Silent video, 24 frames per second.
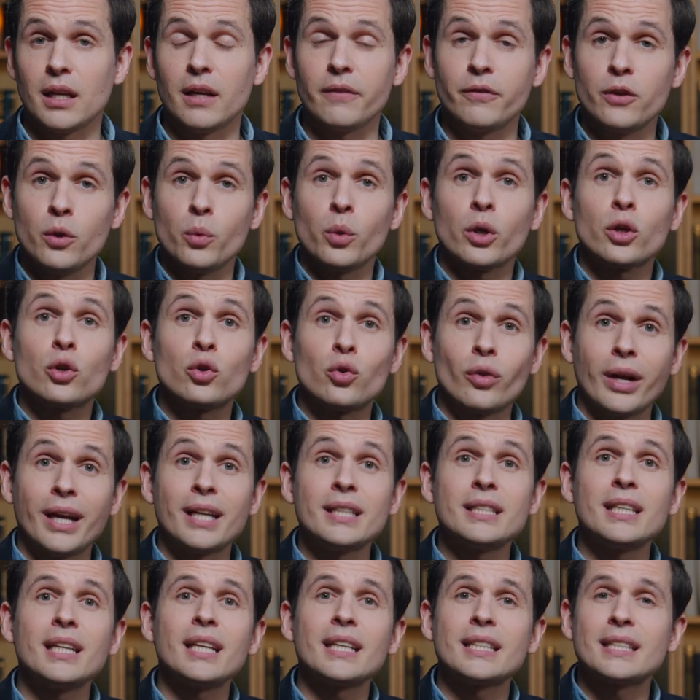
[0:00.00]
If you were
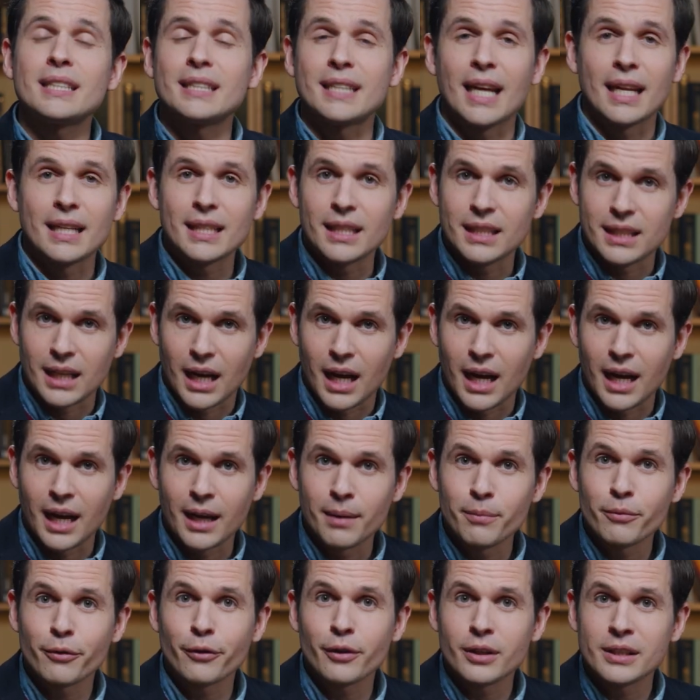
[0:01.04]
granted extended
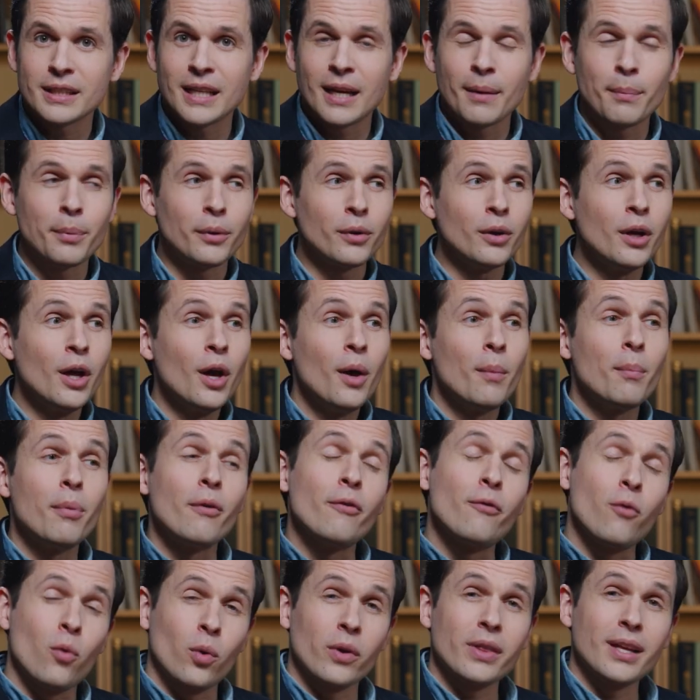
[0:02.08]
time, for example,
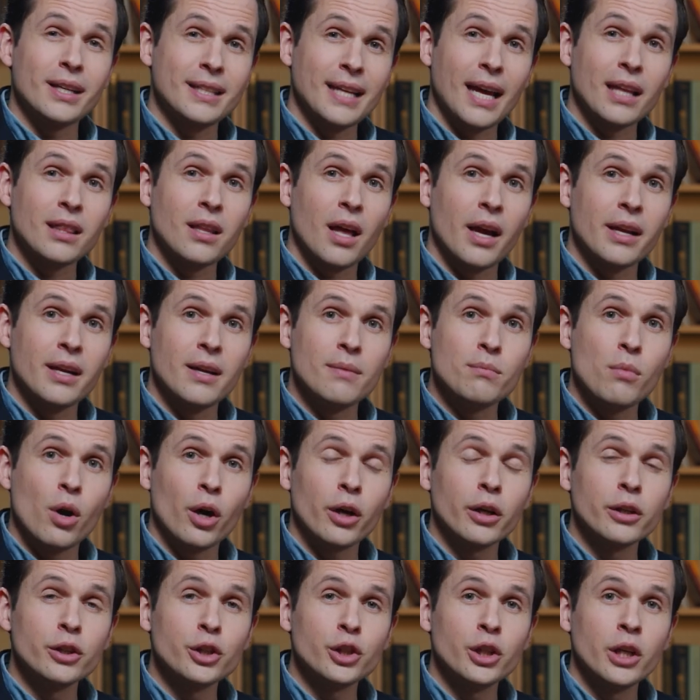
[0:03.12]
before the deadline in
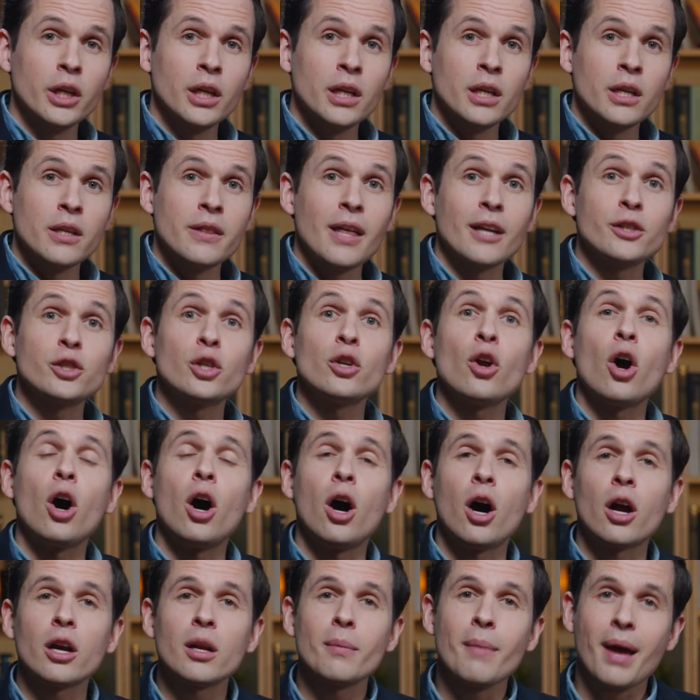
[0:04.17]
March, that should
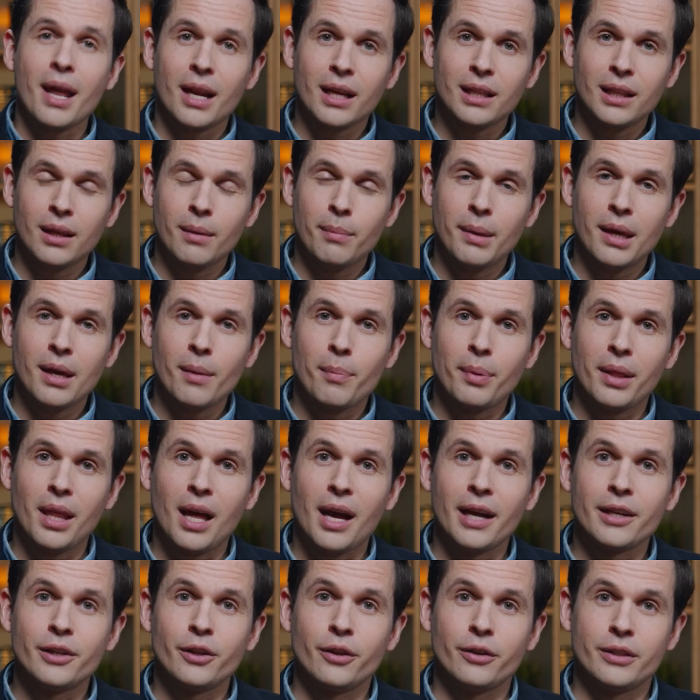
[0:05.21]
automatically be
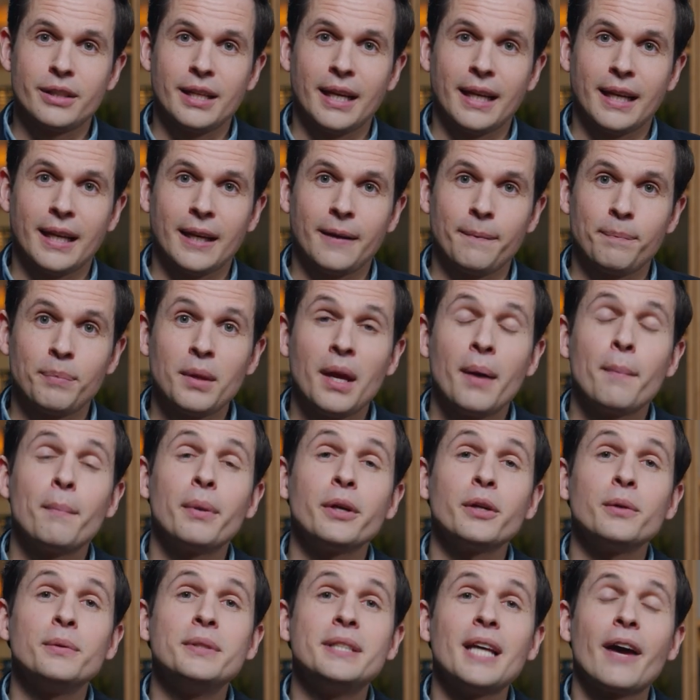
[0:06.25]
applied to your ticket.
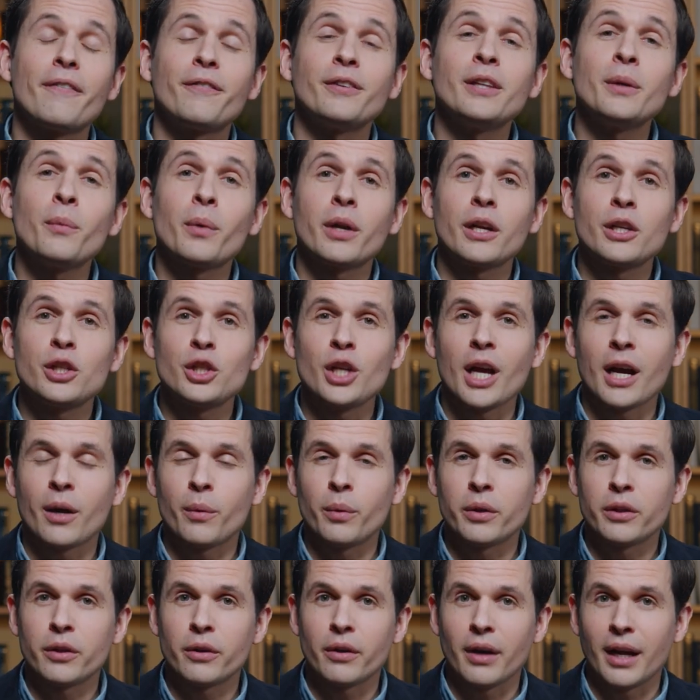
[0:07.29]
But you definitely wanna check
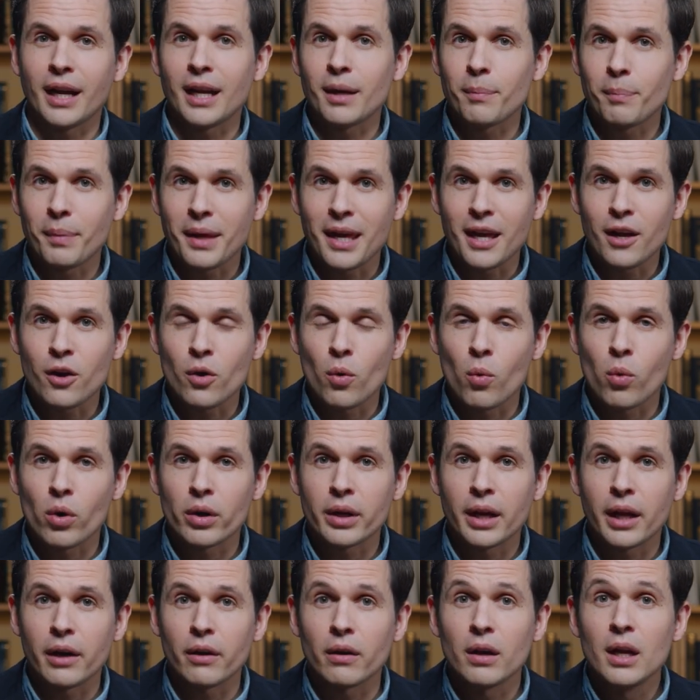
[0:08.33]
with your AP
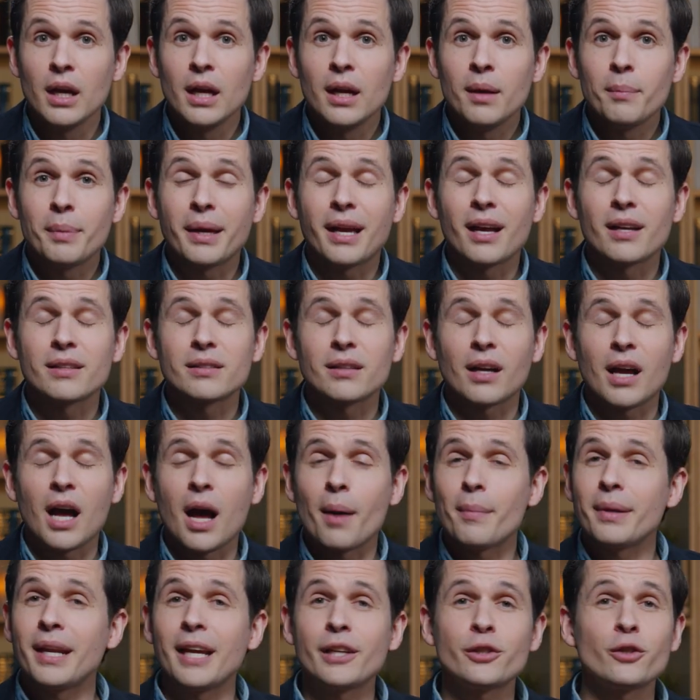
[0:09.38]
coordinator because
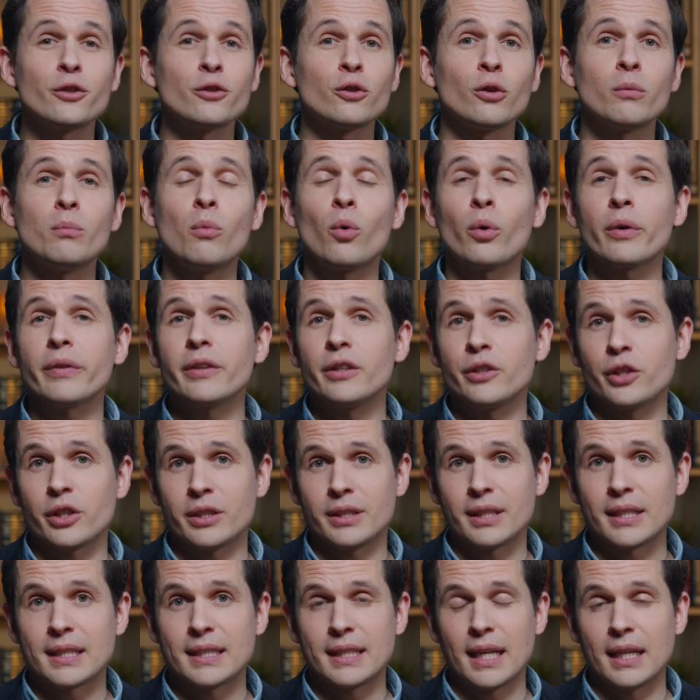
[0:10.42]
accommodations are more than
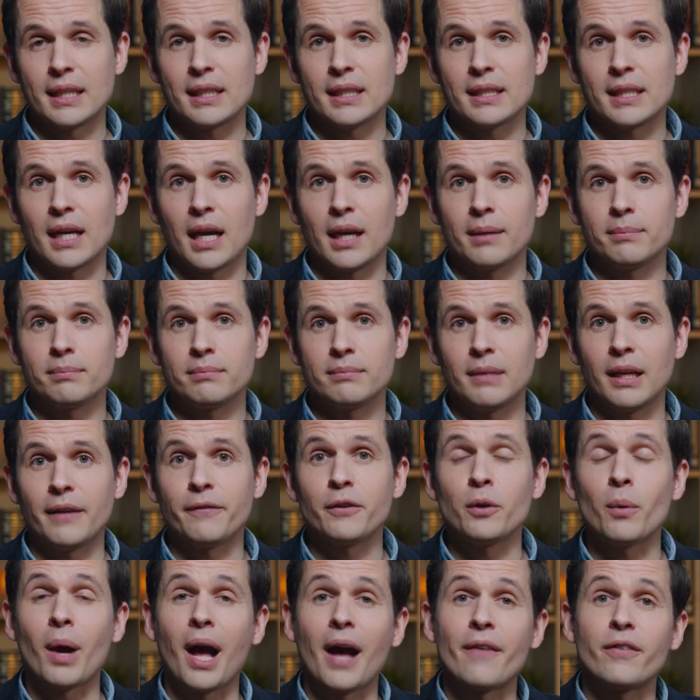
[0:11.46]
just extended time. If
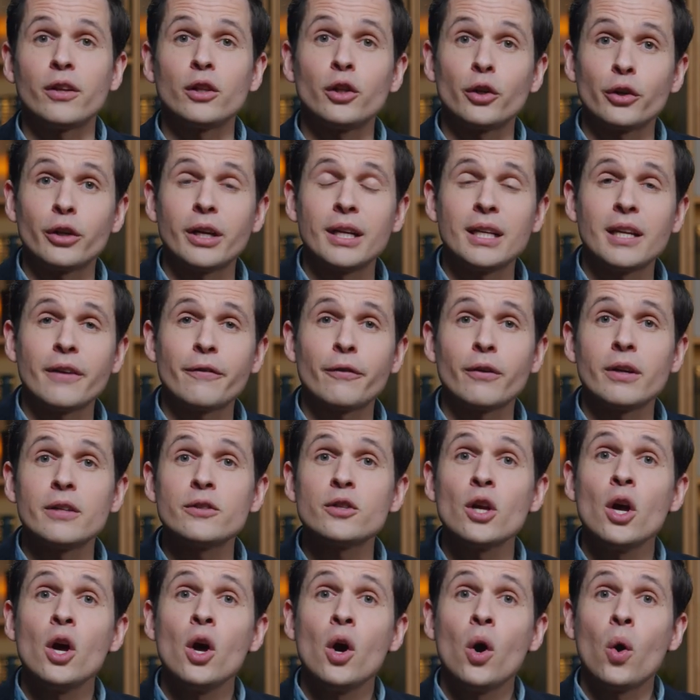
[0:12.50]
you have a learning
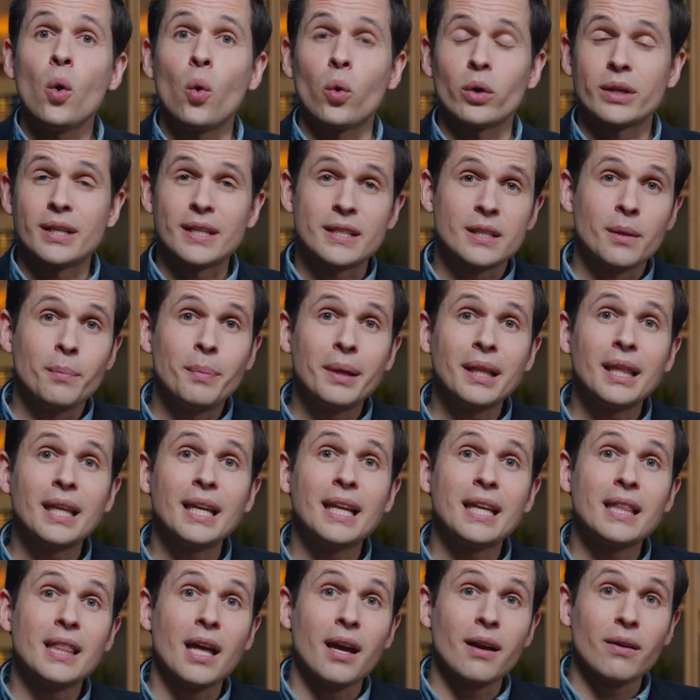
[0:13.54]
difference or
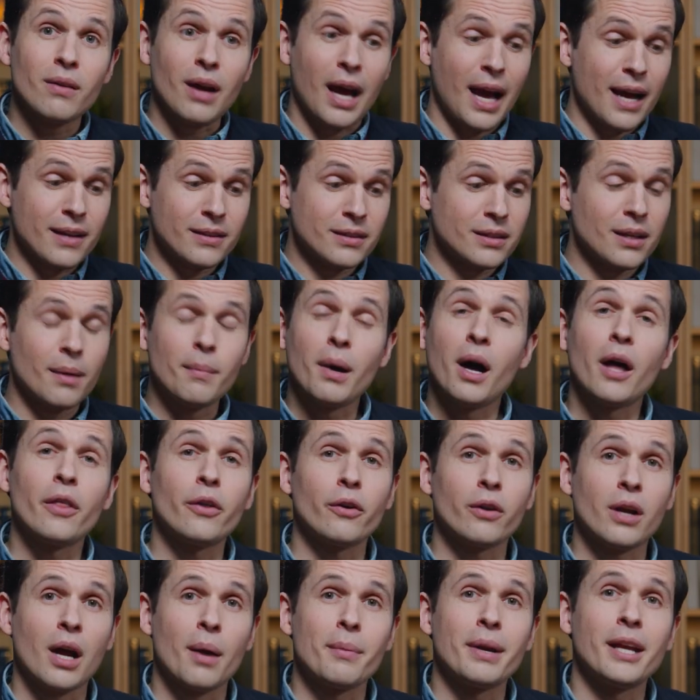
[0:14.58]
disability that has some other
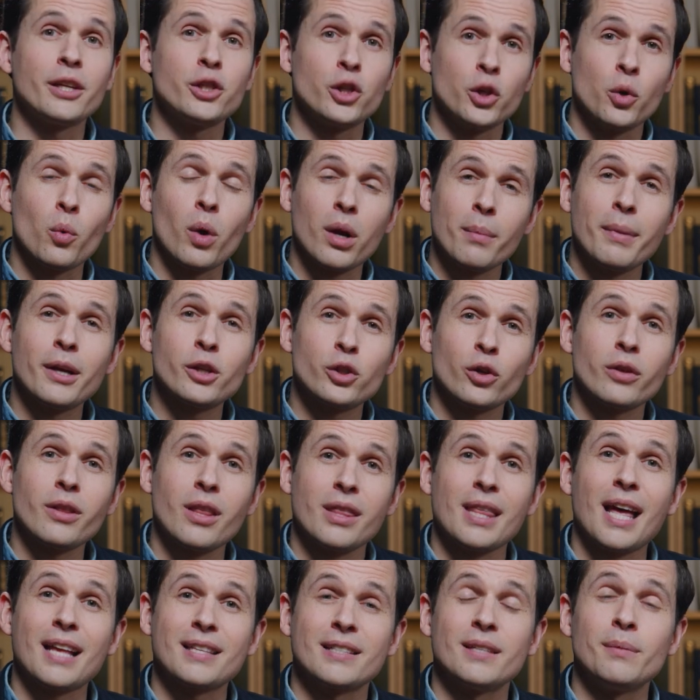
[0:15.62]
accommodation, you wanna make sure
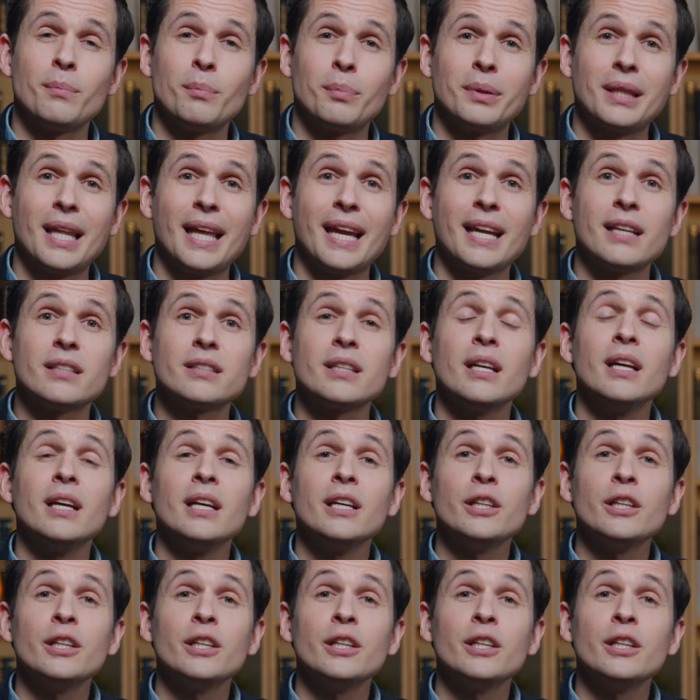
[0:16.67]
that that's in place.